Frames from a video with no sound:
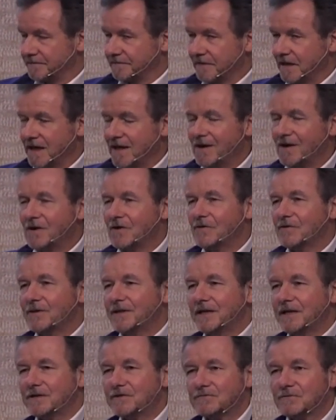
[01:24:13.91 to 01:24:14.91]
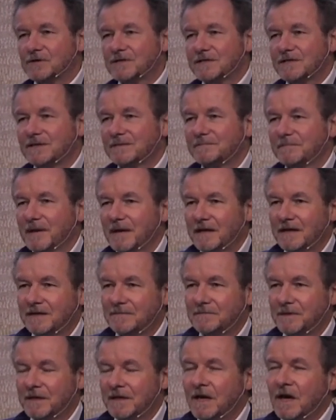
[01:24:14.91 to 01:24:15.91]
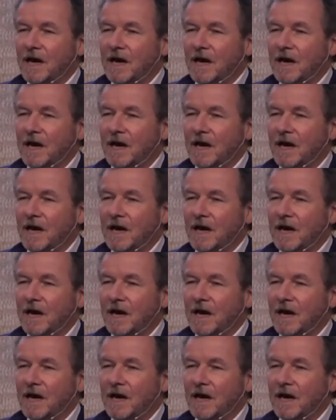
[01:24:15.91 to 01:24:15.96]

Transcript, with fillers: Now that was in part.